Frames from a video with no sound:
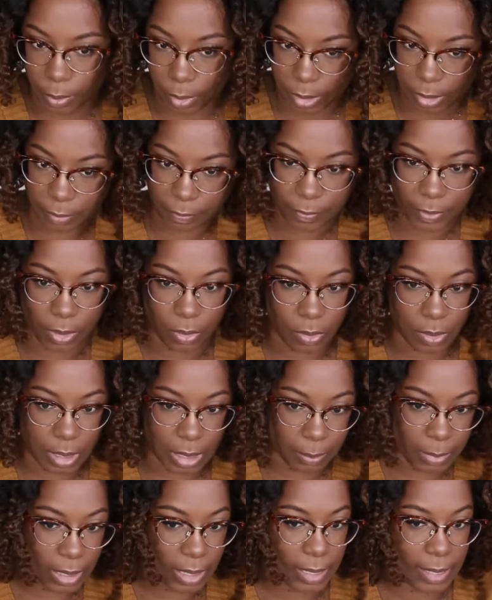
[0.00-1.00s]
I'm gonna diffuse
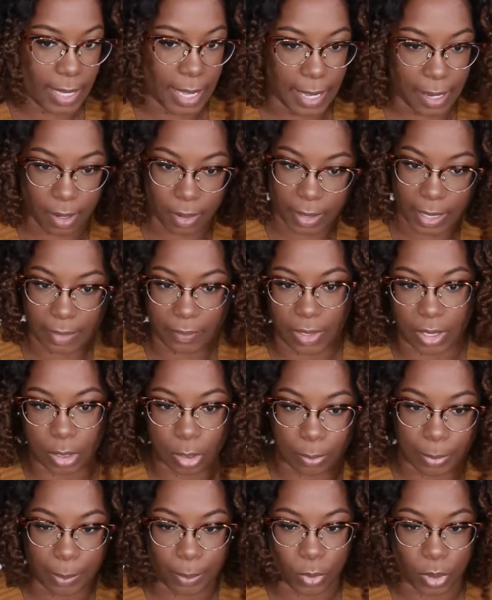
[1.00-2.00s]
some of this hair, give it a
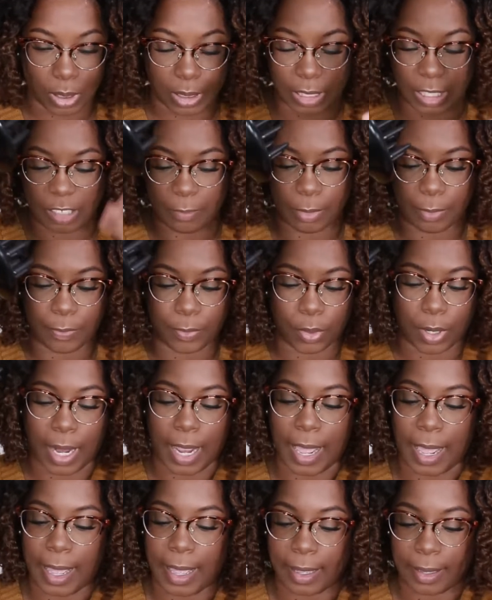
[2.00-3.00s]
little bit more lift before
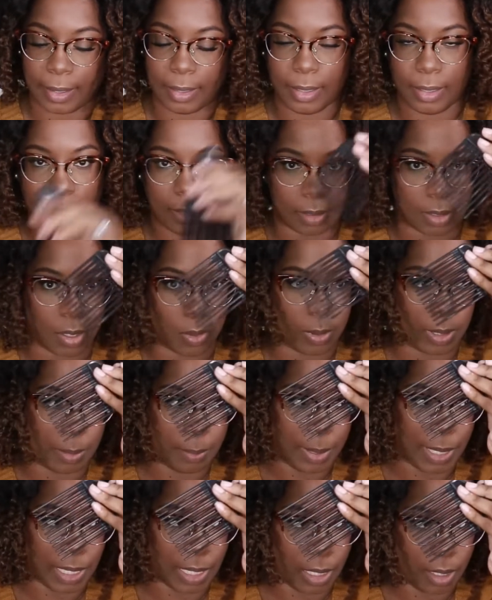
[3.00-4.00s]
I go in
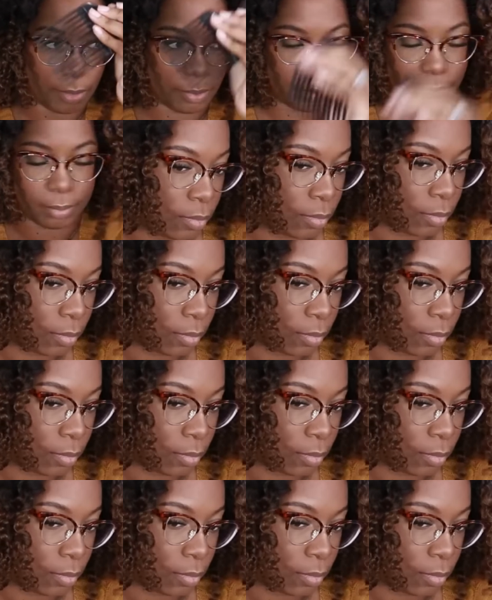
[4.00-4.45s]
and pick it.